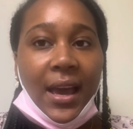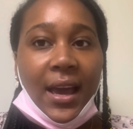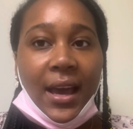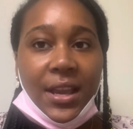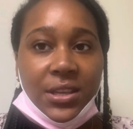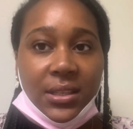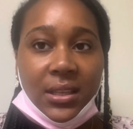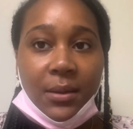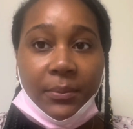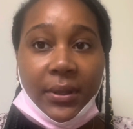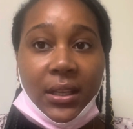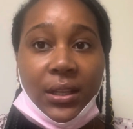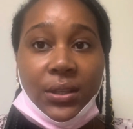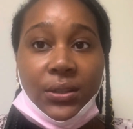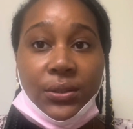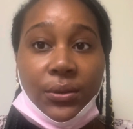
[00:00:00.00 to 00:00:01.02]
I just
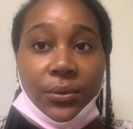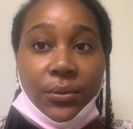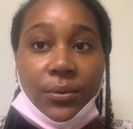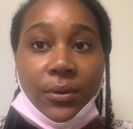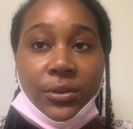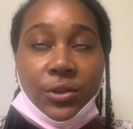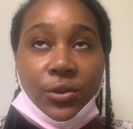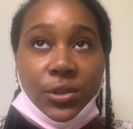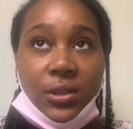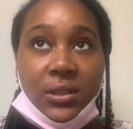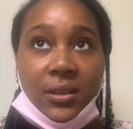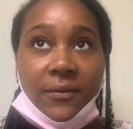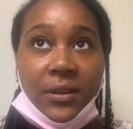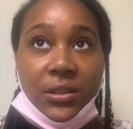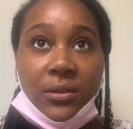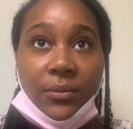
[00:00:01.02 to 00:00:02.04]
completed 2 children's
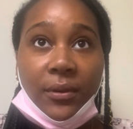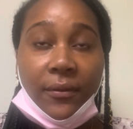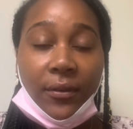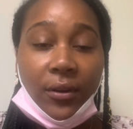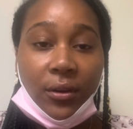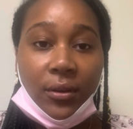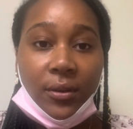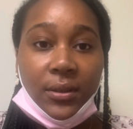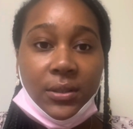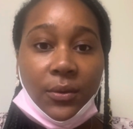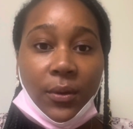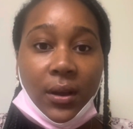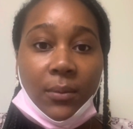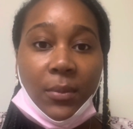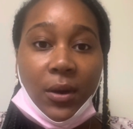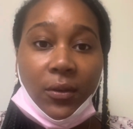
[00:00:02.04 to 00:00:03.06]
division referrals
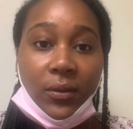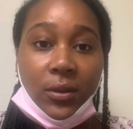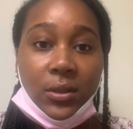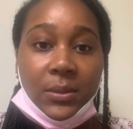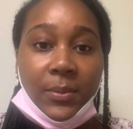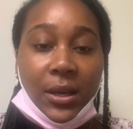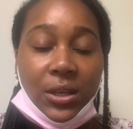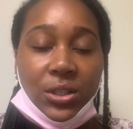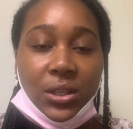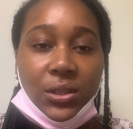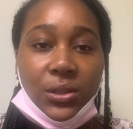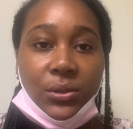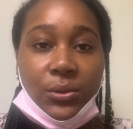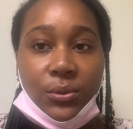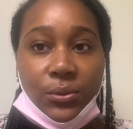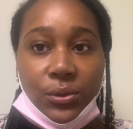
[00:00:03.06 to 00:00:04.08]
on both of those patients
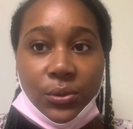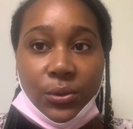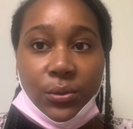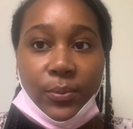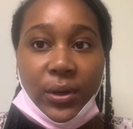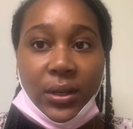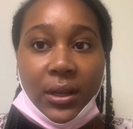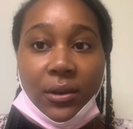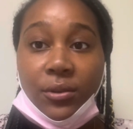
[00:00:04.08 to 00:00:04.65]
due to prenatal